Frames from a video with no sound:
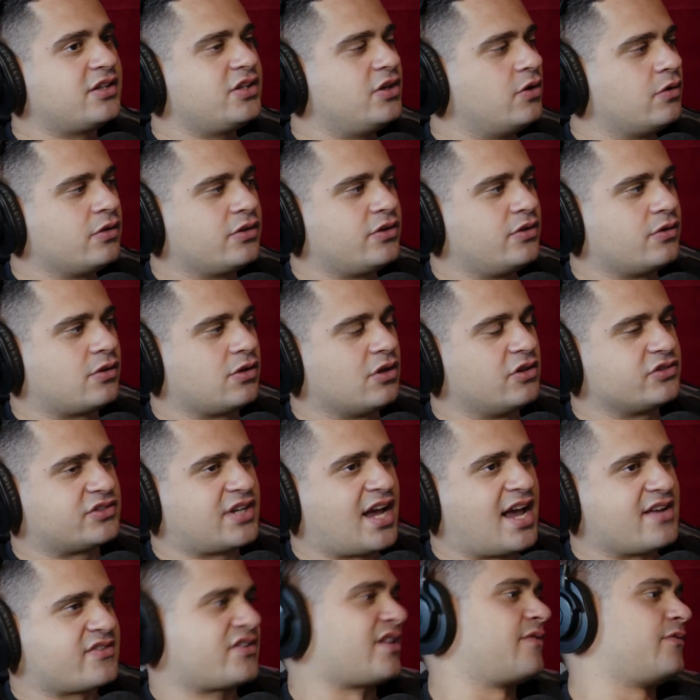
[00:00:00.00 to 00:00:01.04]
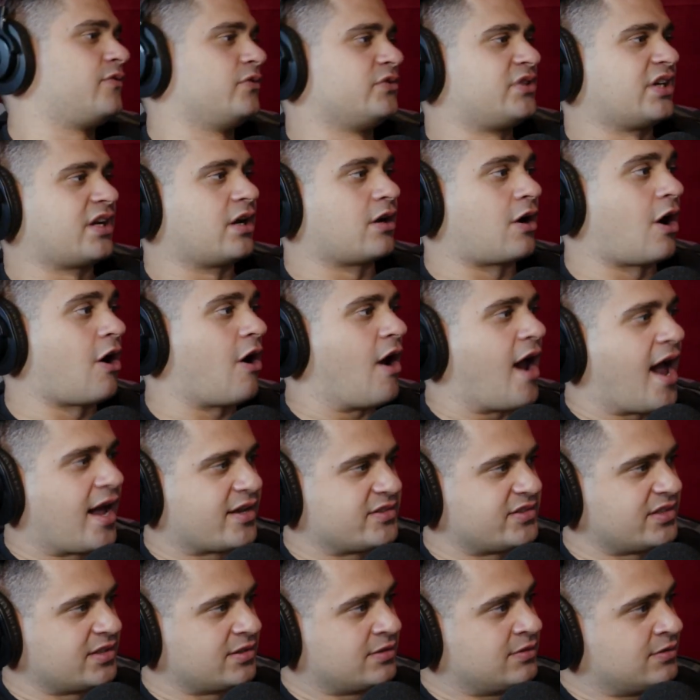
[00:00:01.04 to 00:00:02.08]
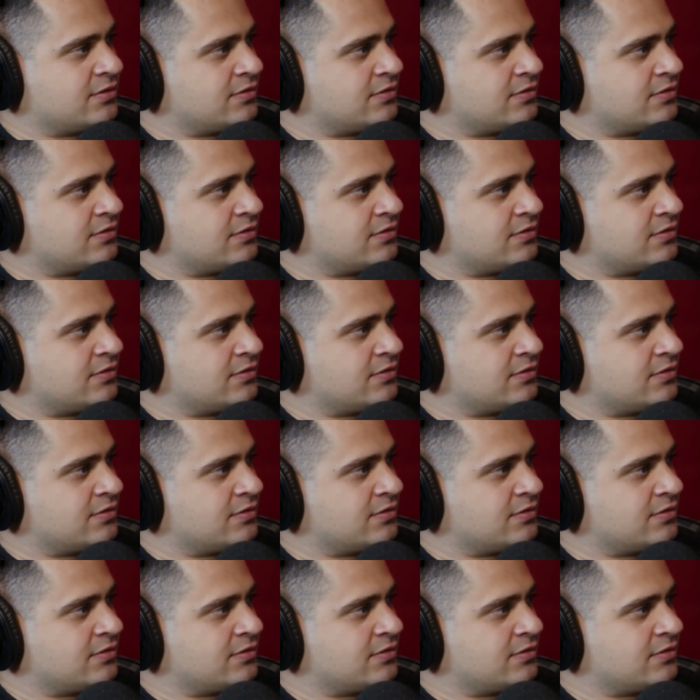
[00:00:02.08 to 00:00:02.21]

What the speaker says: that you only do closed casket if it was like a car accident.